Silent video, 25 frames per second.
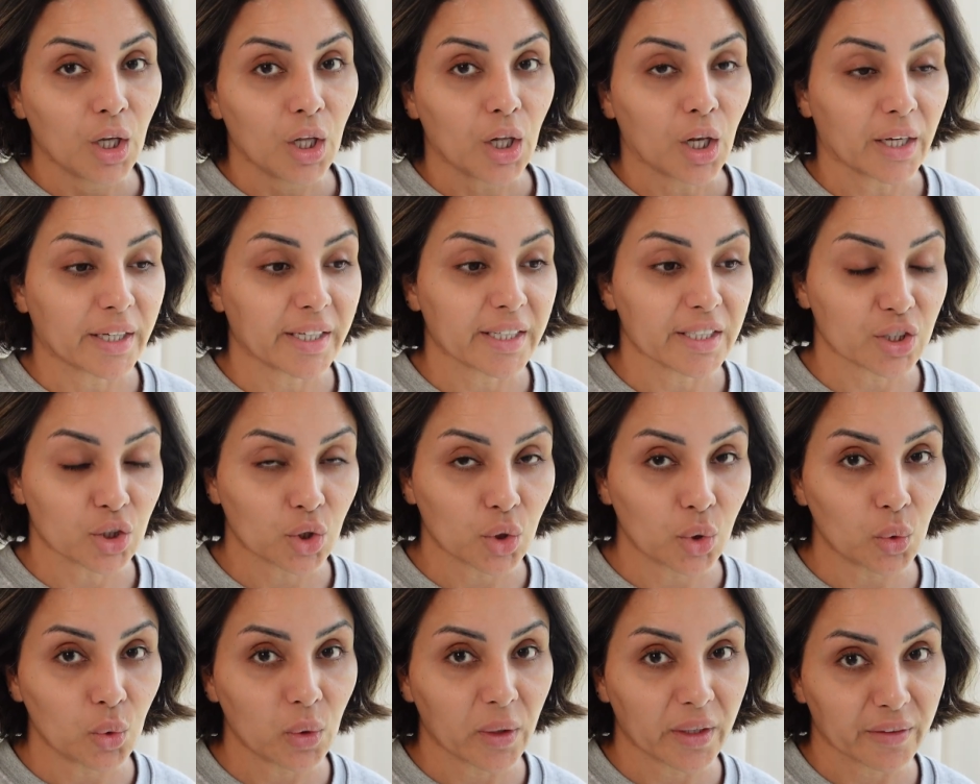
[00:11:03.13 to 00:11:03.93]
Like it's
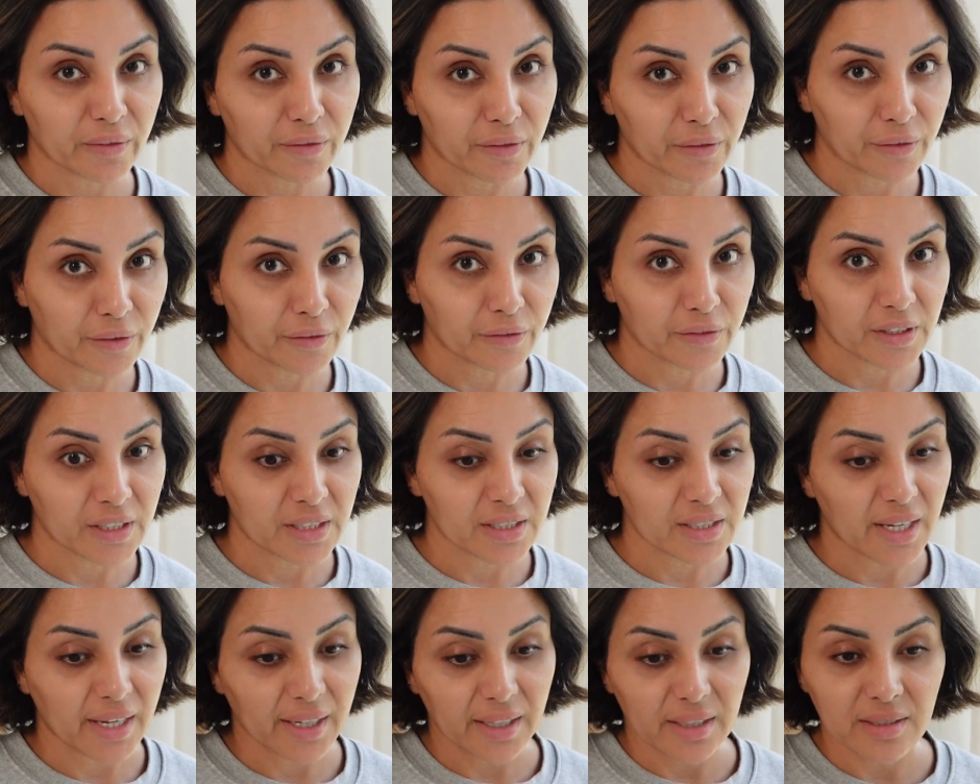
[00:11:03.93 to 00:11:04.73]
cooling for
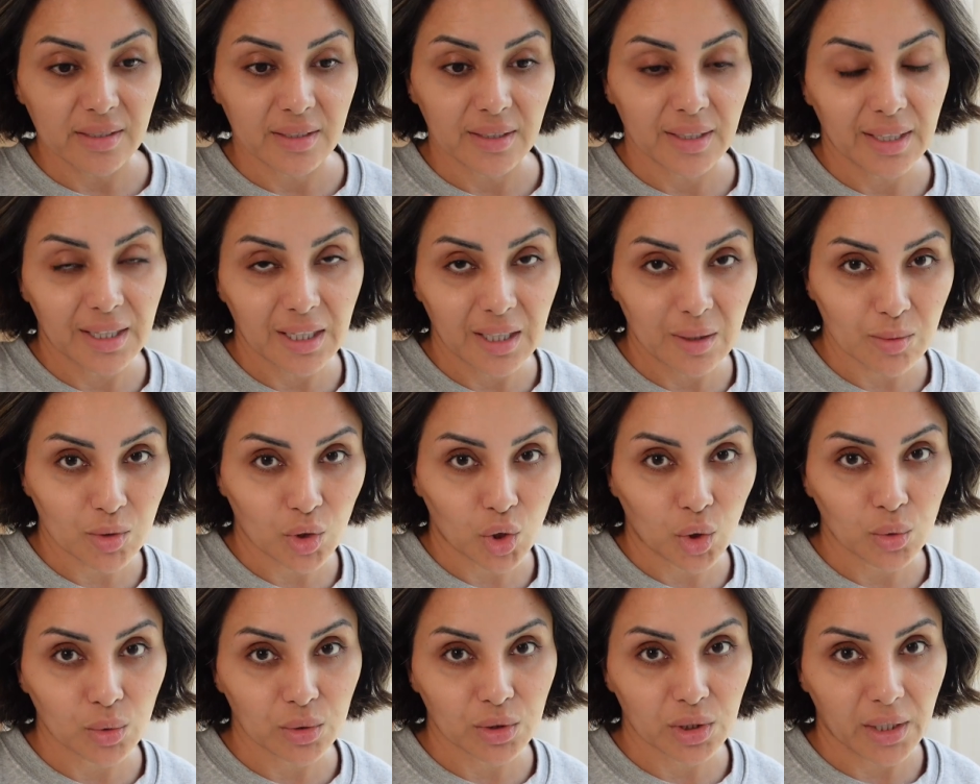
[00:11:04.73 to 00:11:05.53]
15 seconds and it keeps
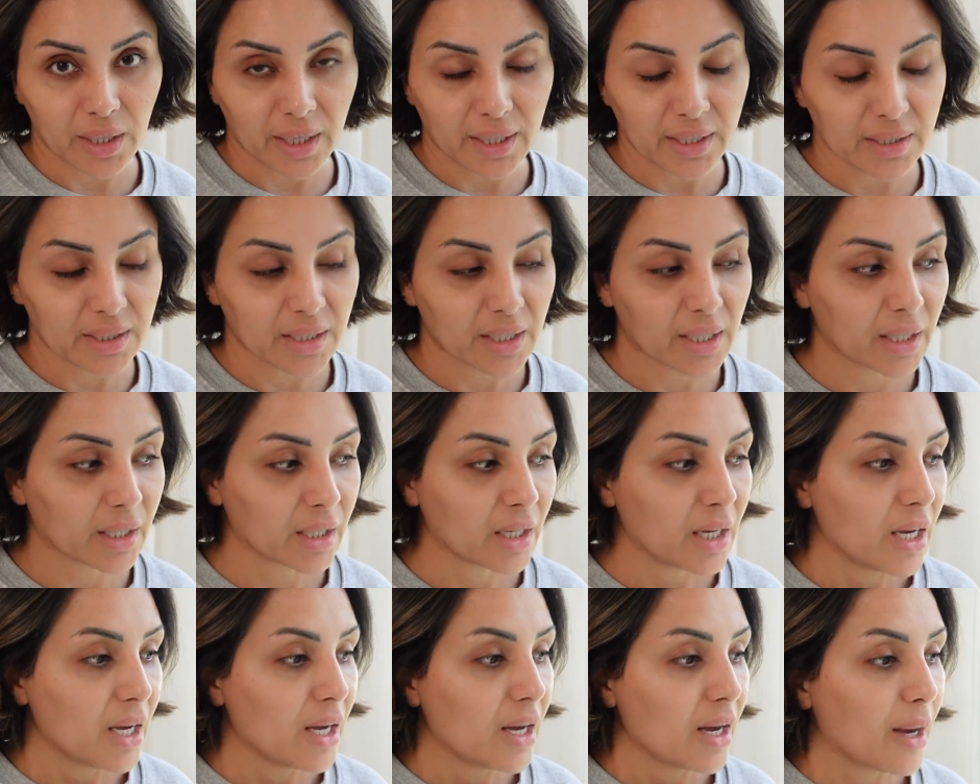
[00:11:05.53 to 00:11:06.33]
alternating.
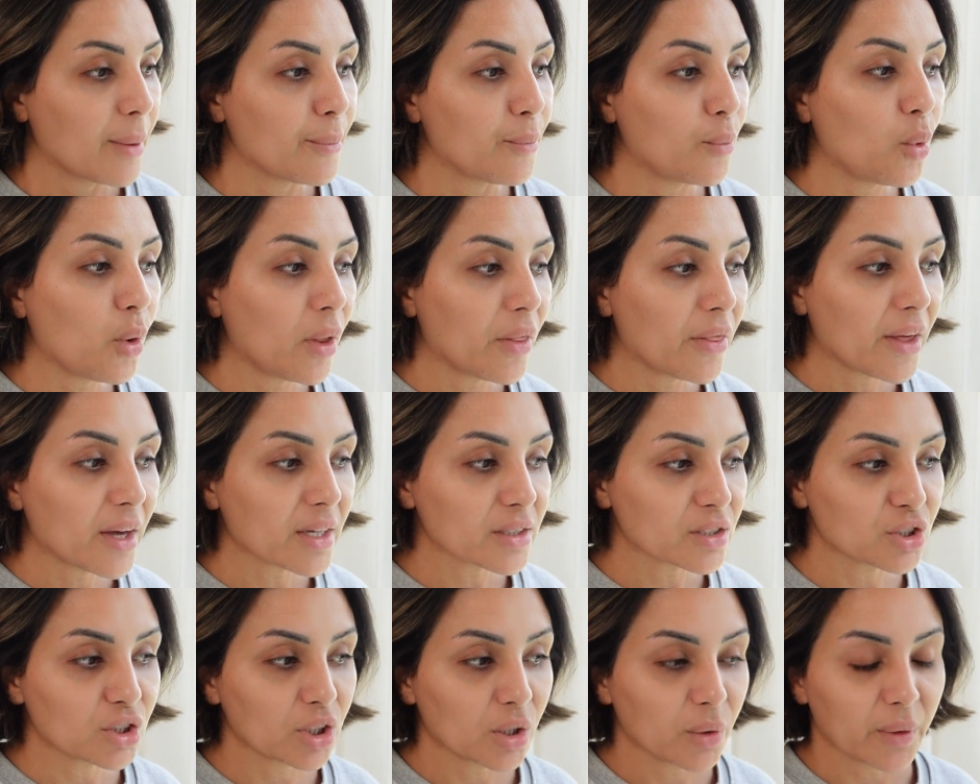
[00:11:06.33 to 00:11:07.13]
And what
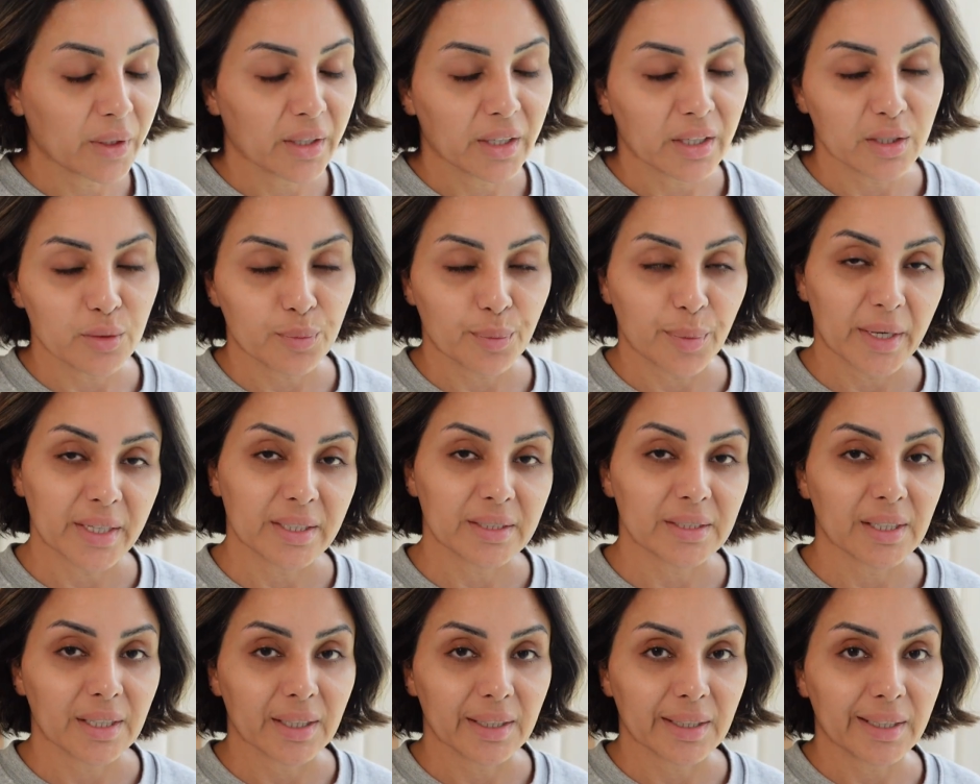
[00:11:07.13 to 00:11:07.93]
that's doing is
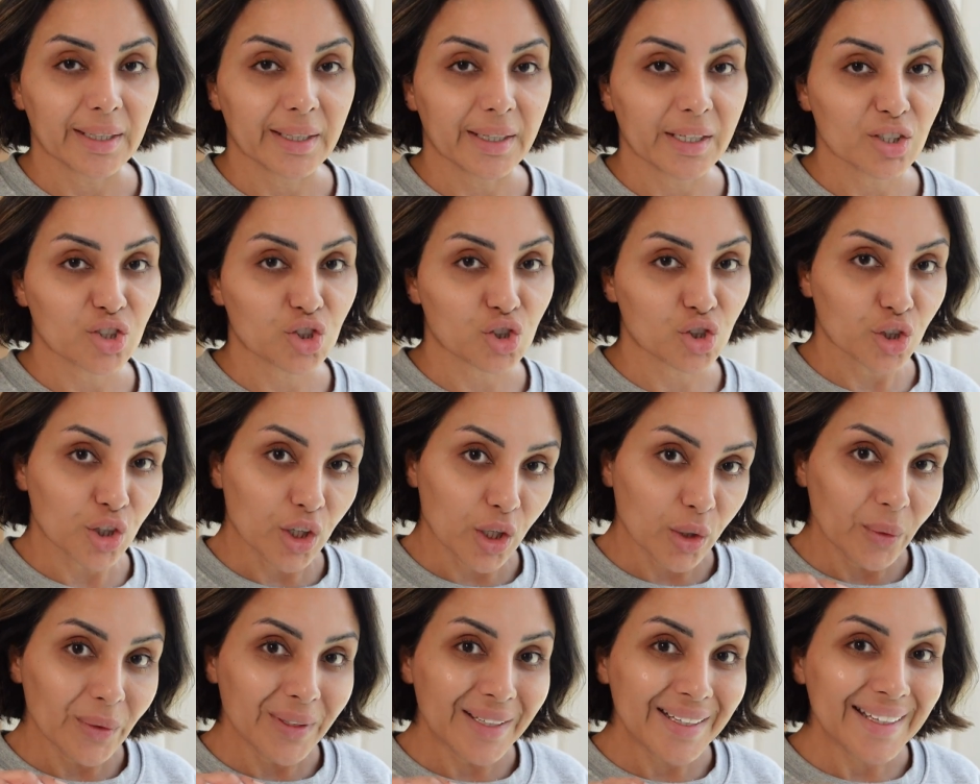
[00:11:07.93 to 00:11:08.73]
basically
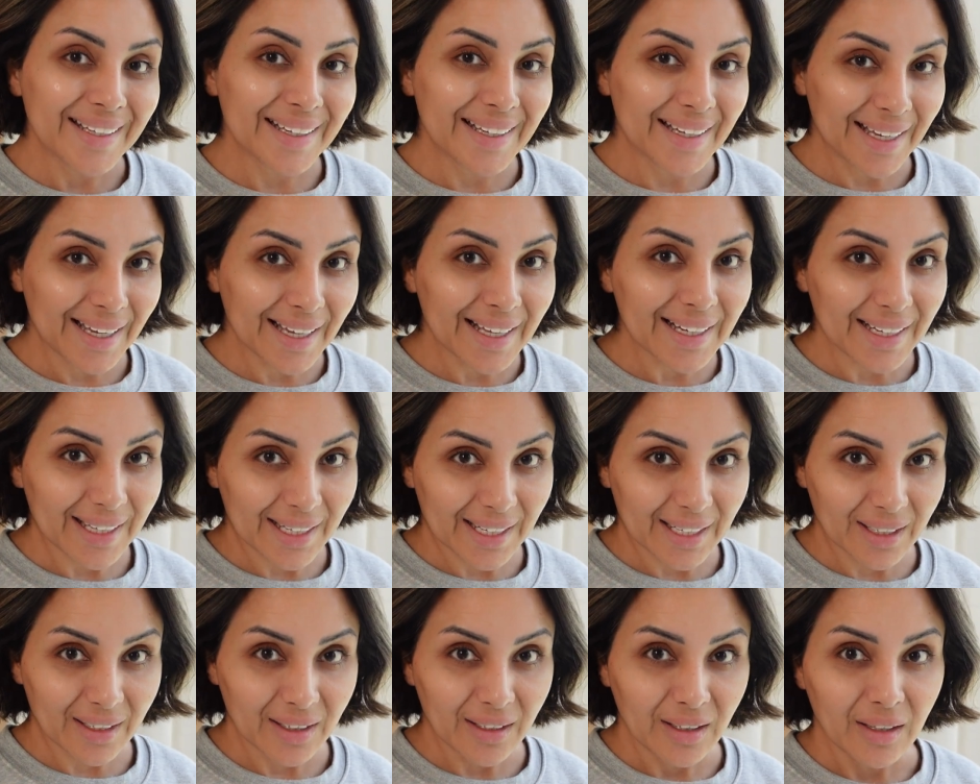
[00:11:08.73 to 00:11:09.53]
slowly
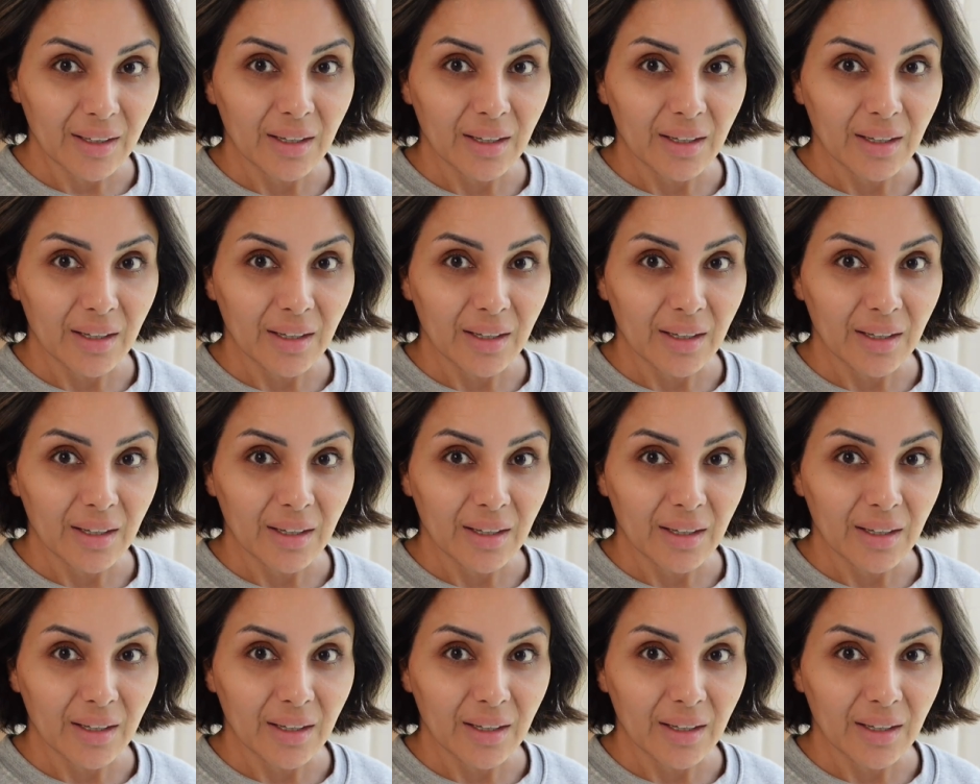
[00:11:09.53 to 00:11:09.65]
killing